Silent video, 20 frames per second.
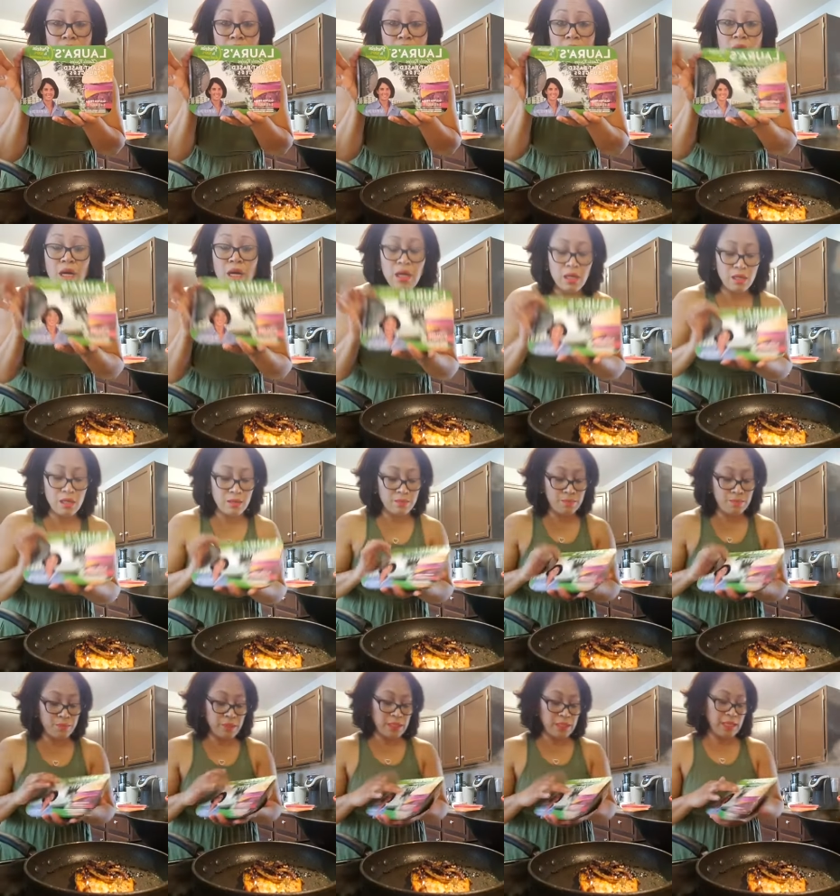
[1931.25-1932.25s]
um,
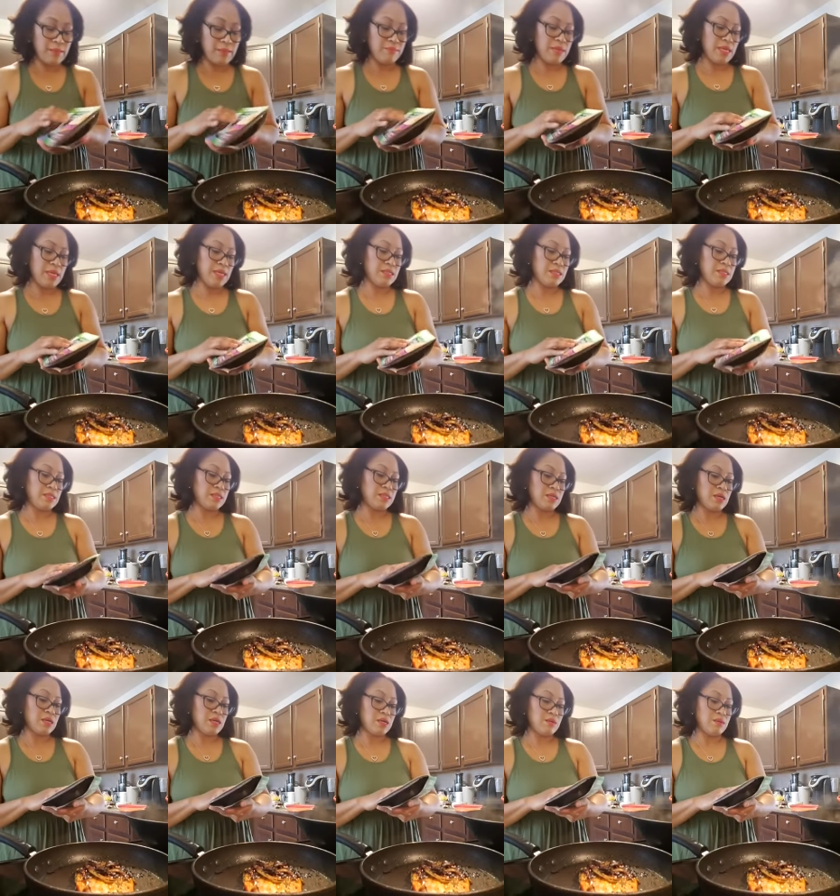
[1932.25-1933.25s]
plant-based
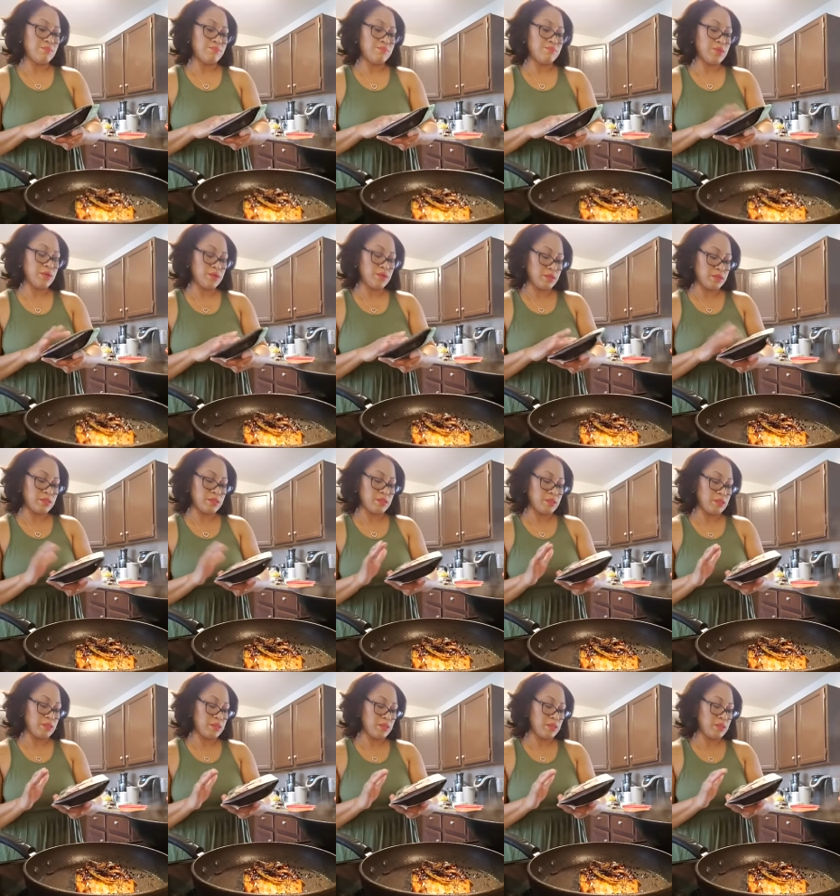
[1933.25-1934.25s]
um, burgers.
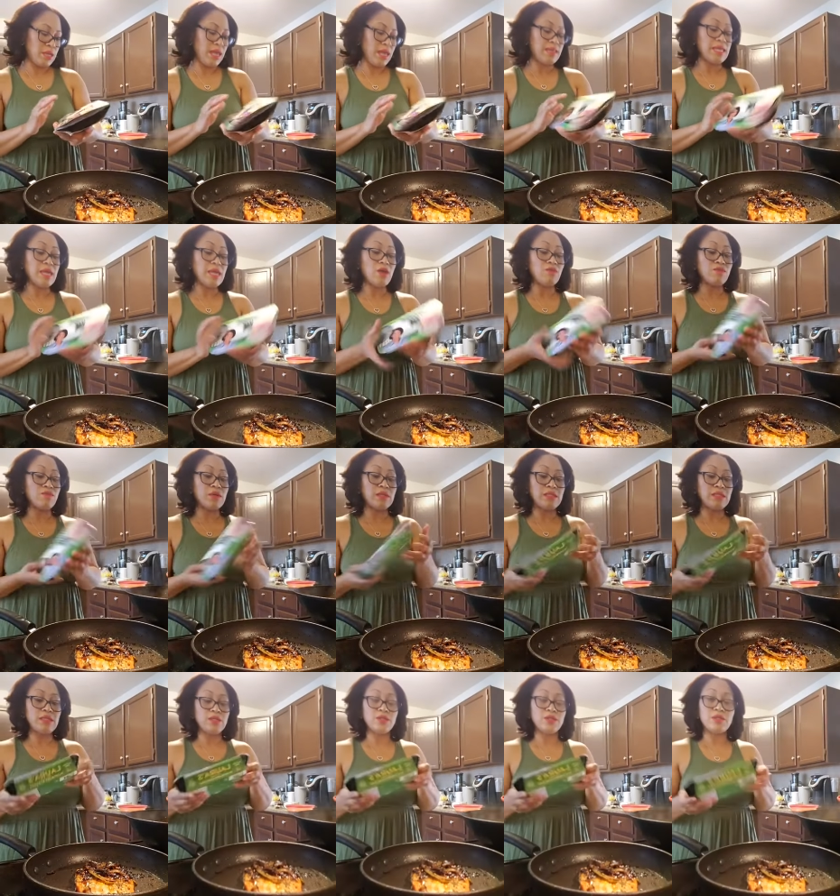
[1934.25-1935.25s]
And they are
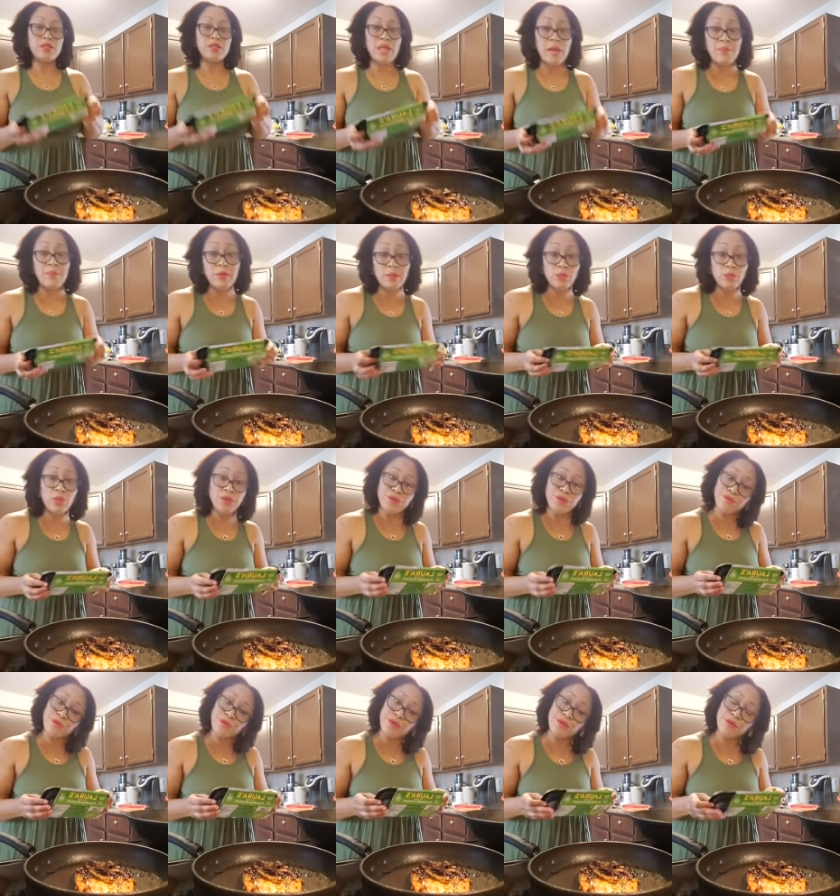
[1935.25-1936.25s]
really good. I put them on the
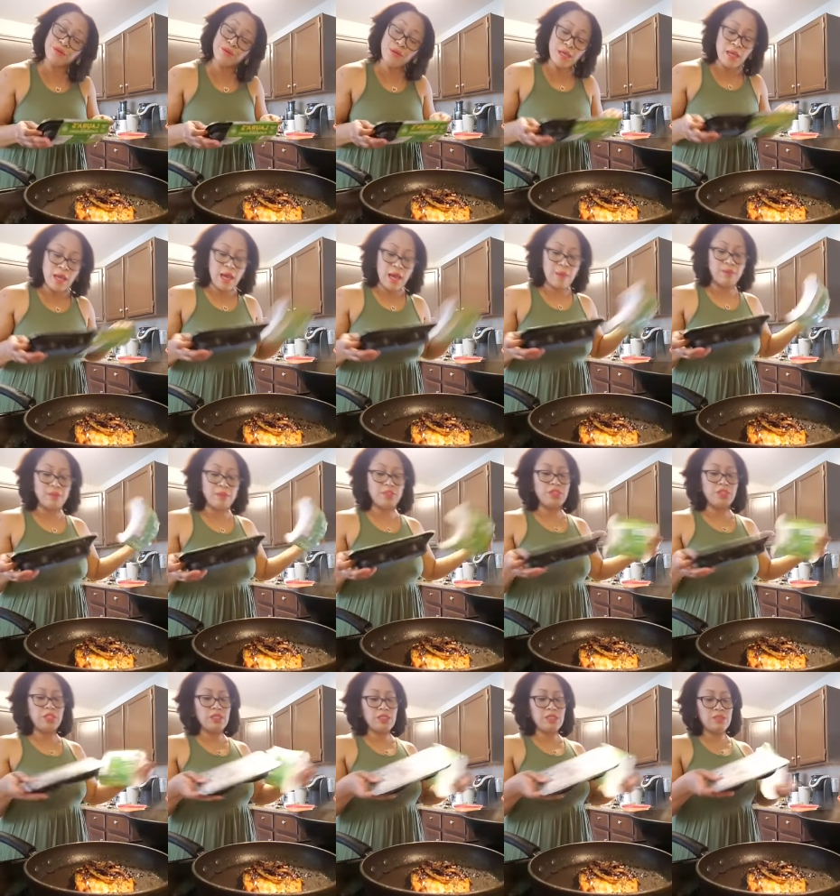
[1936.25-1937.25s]
grill. I put
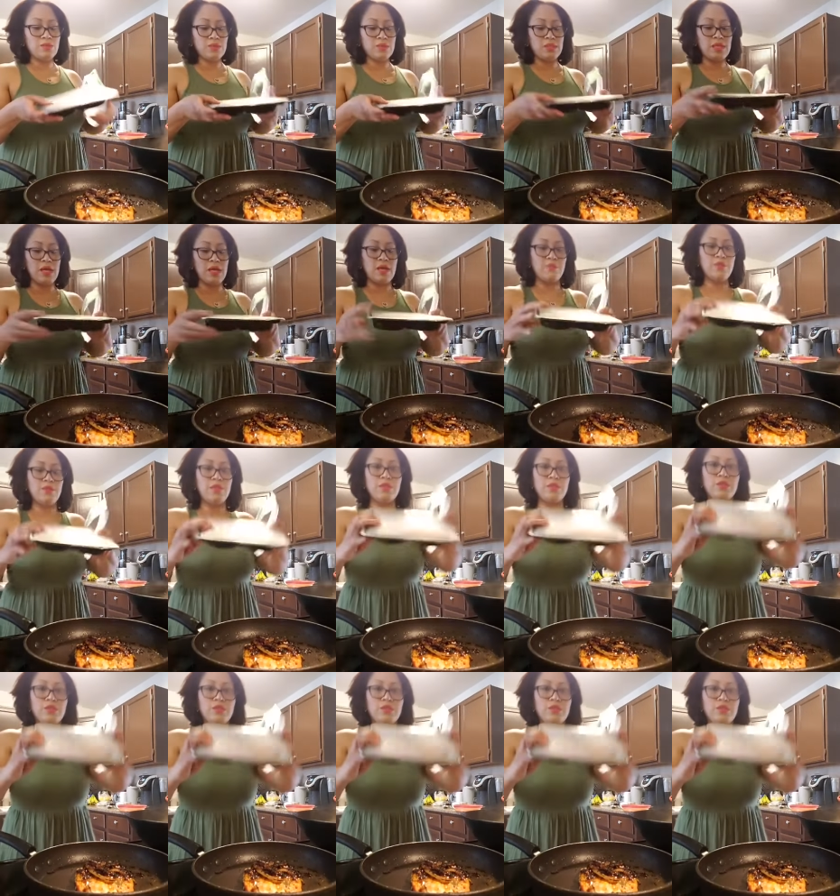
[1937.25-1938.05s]
cheese on top. You get